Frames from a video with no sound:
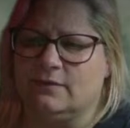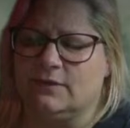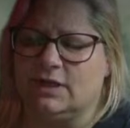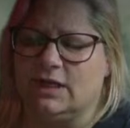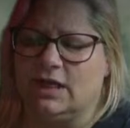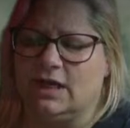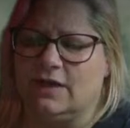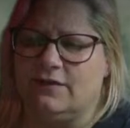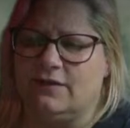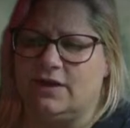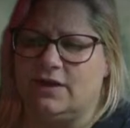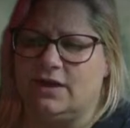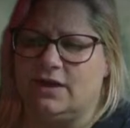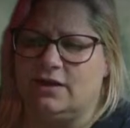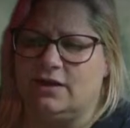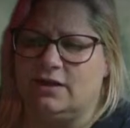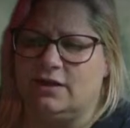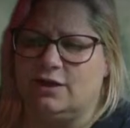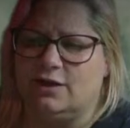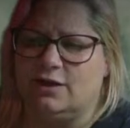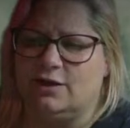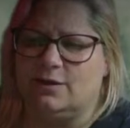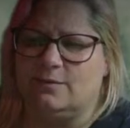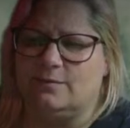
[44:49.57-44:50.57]
And
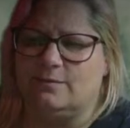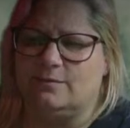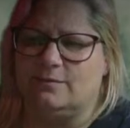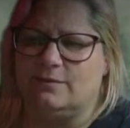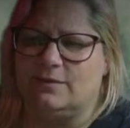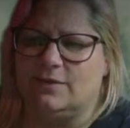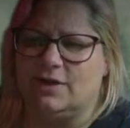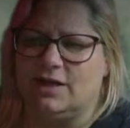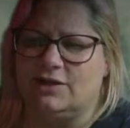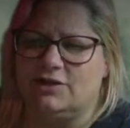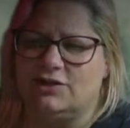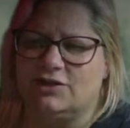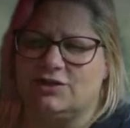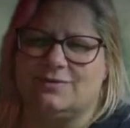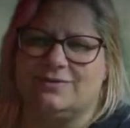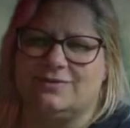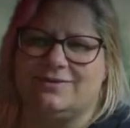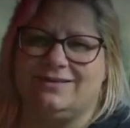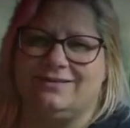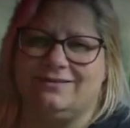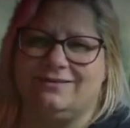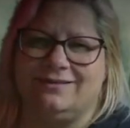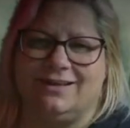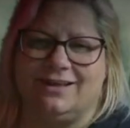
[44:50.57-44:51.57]
then I just,
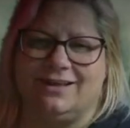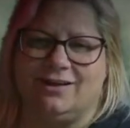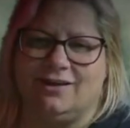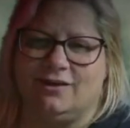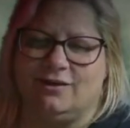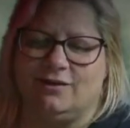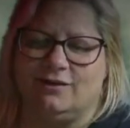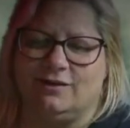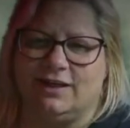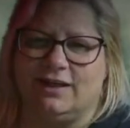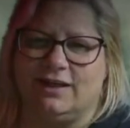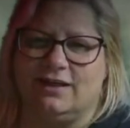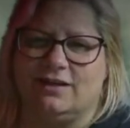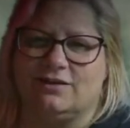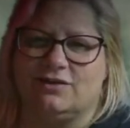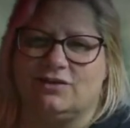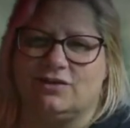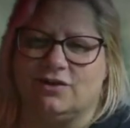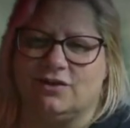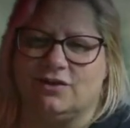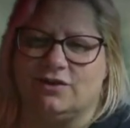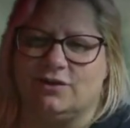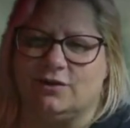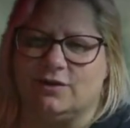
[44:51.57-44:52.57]
like I
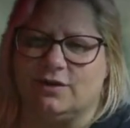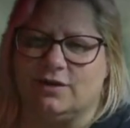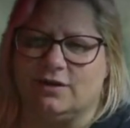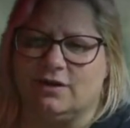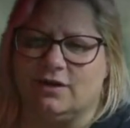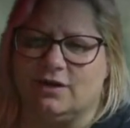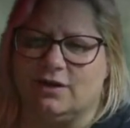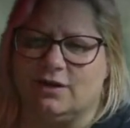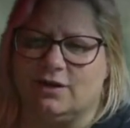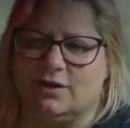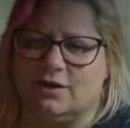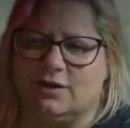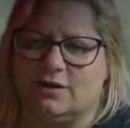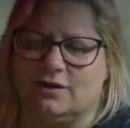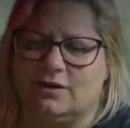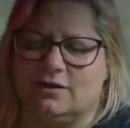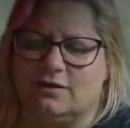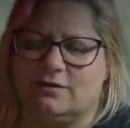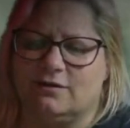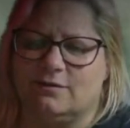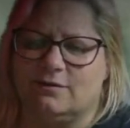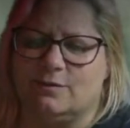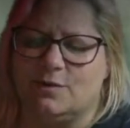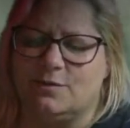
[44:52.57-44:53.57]
started doing,
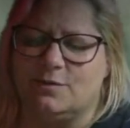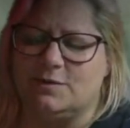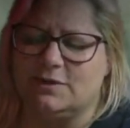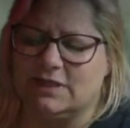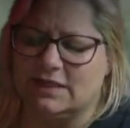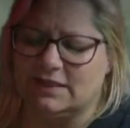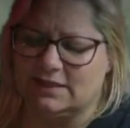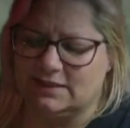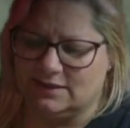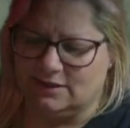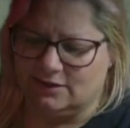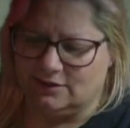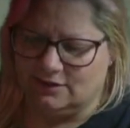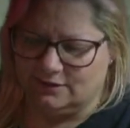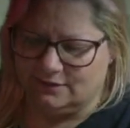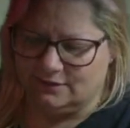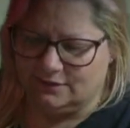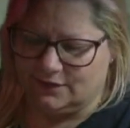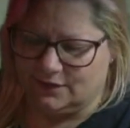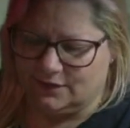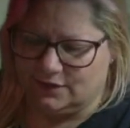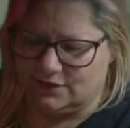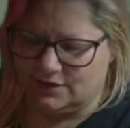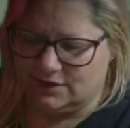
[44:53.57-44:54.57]
what was I selling
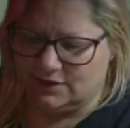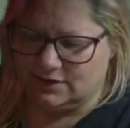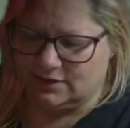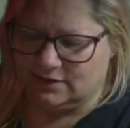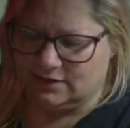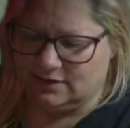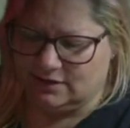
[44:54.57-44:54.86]
first thing?